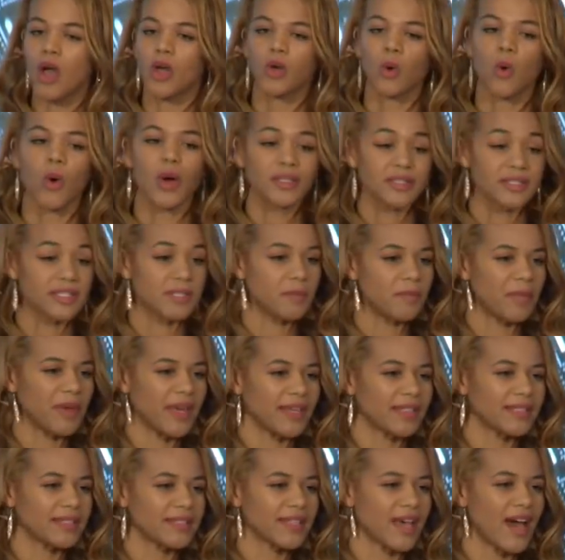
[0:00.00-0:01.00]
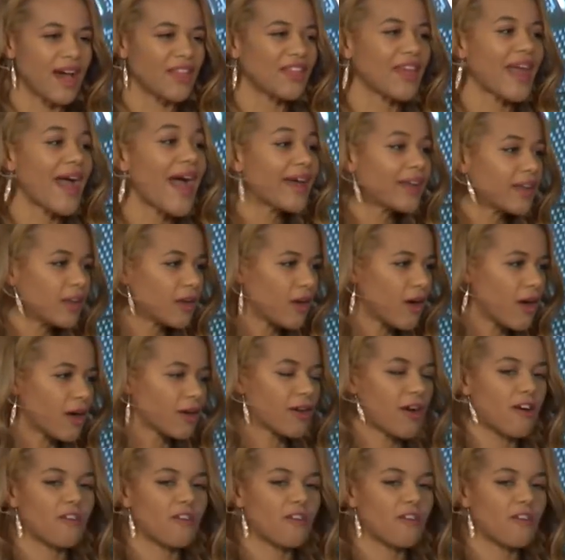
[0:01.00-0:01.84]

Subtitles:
Quantum bits are the analog